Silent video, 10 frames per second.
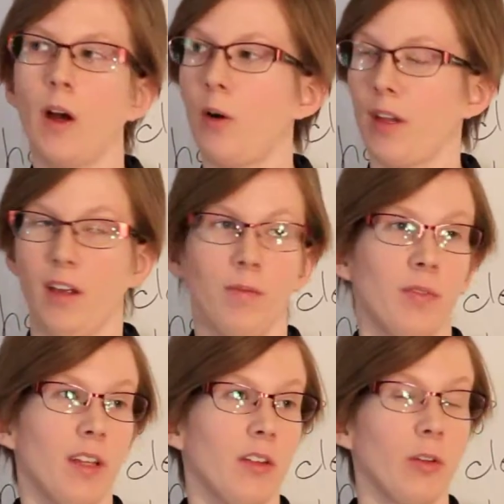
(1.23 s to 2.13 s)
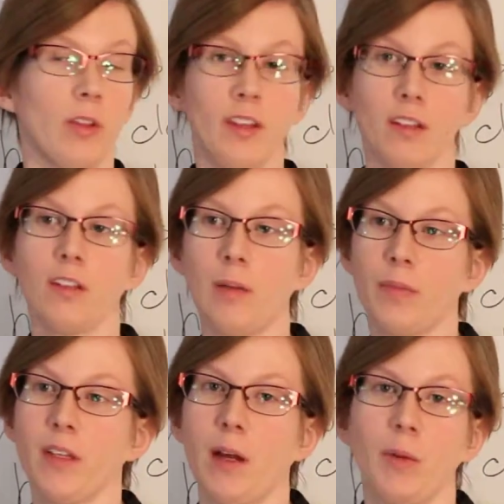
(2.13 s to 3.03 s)
Okay, so this is
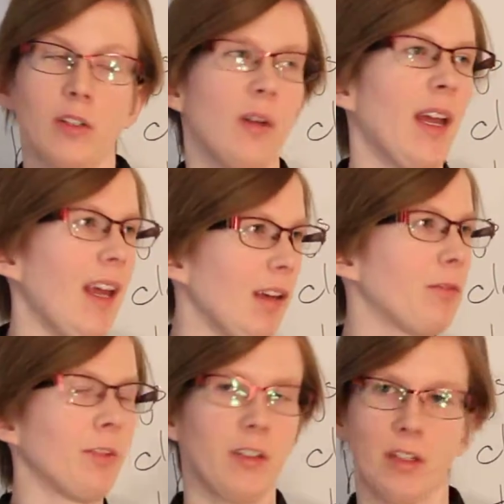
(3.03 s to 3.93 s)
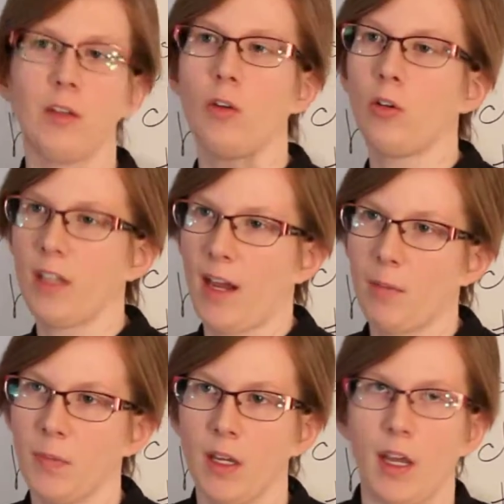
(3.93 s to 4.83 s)
something that we do every single day,
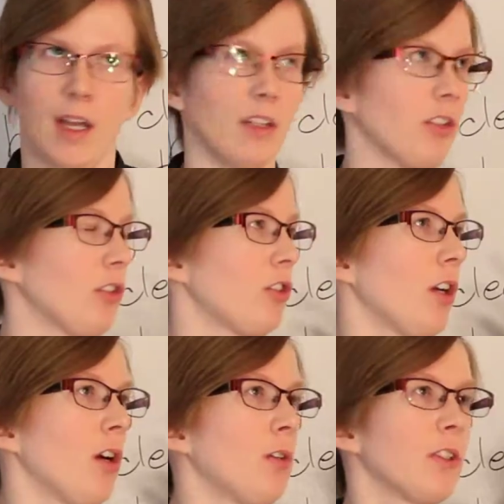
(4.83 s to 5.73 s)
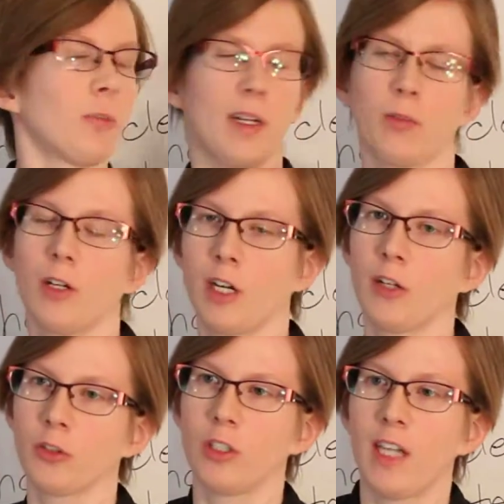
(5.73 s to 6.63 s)
and it's to show respect for our
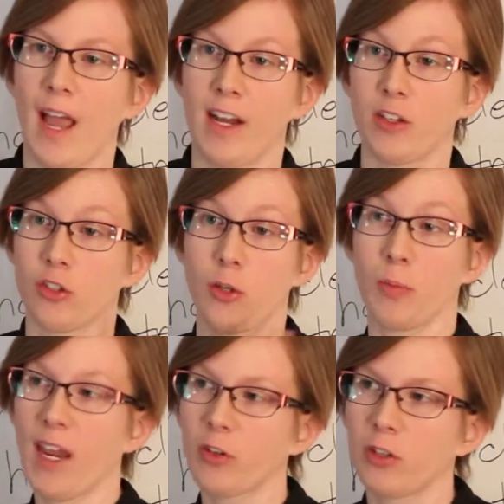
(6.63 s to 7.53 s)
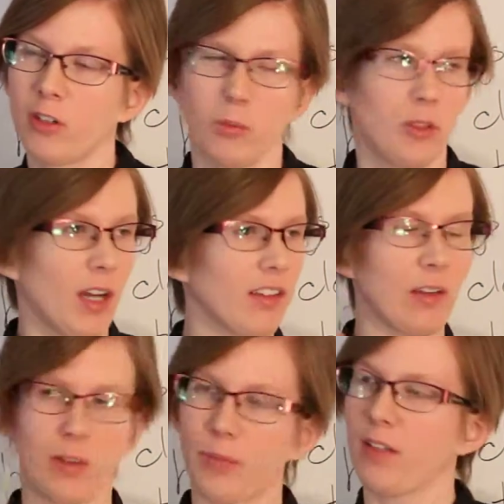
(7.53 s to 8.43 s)
country and to show patriotism. Do you guys
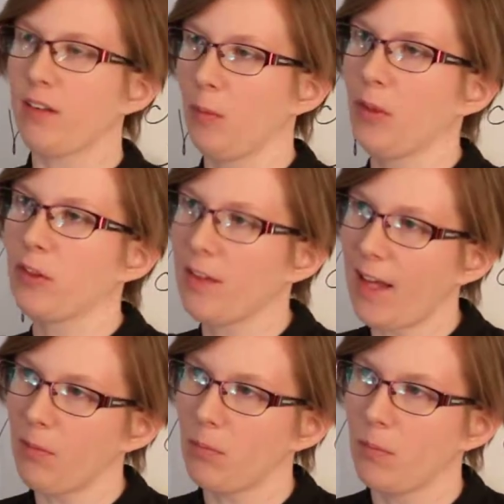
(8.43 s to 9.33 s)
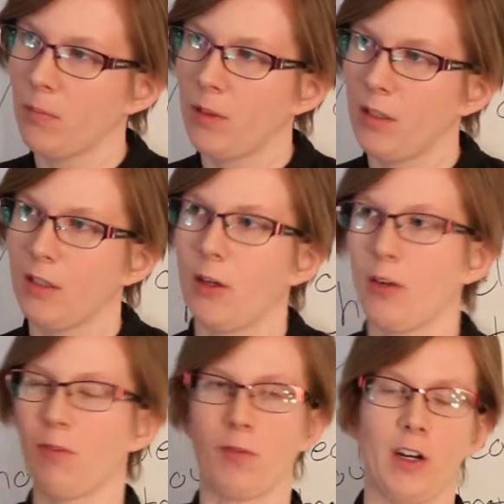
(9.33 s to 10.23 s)
have something similar to that?
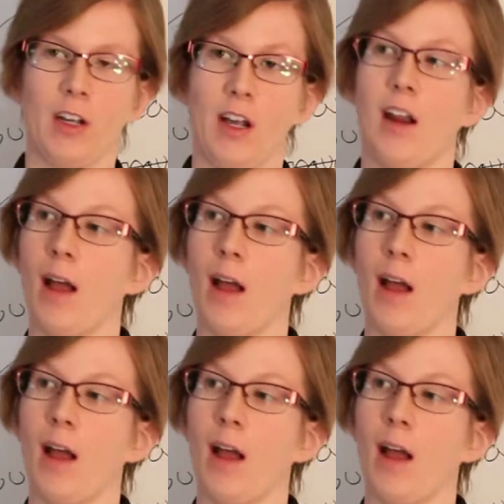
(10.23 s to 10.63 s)
Okay, very good.